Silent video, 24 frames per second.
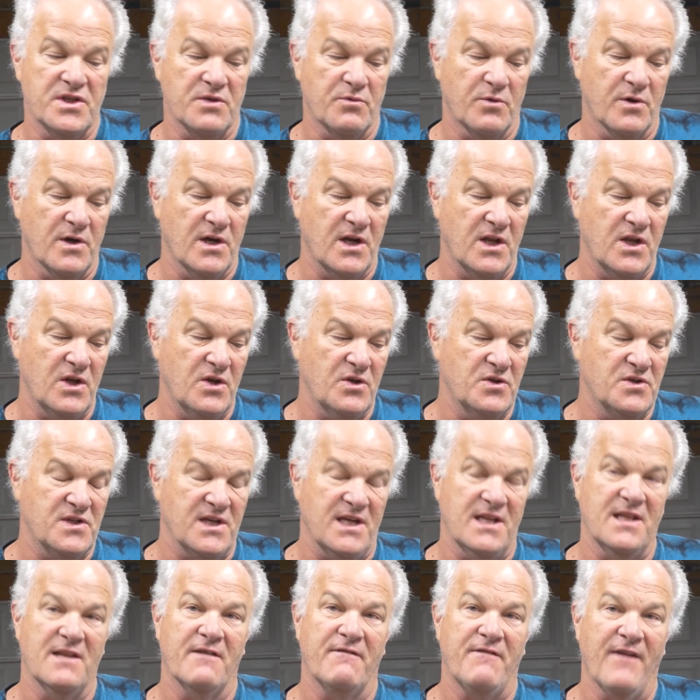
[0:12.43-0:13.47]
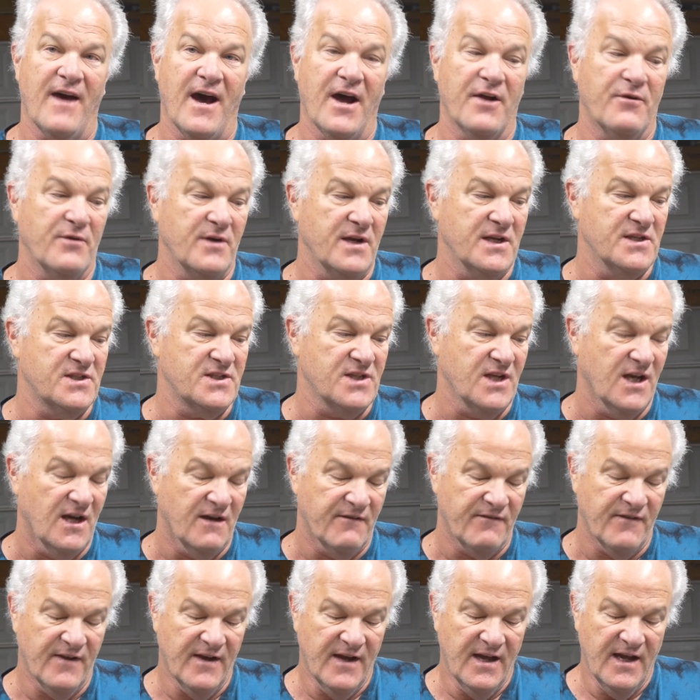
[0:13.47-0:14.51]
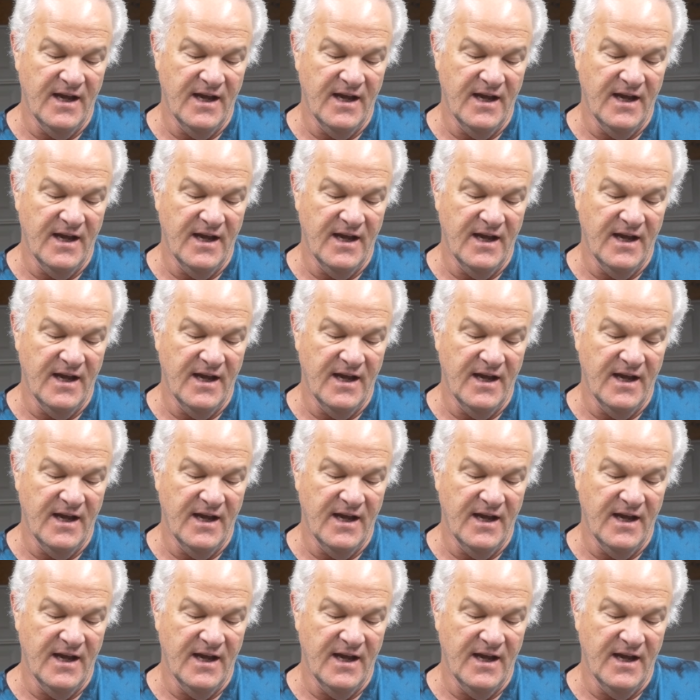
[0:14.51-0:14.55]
that we're going to use in the foundry itself.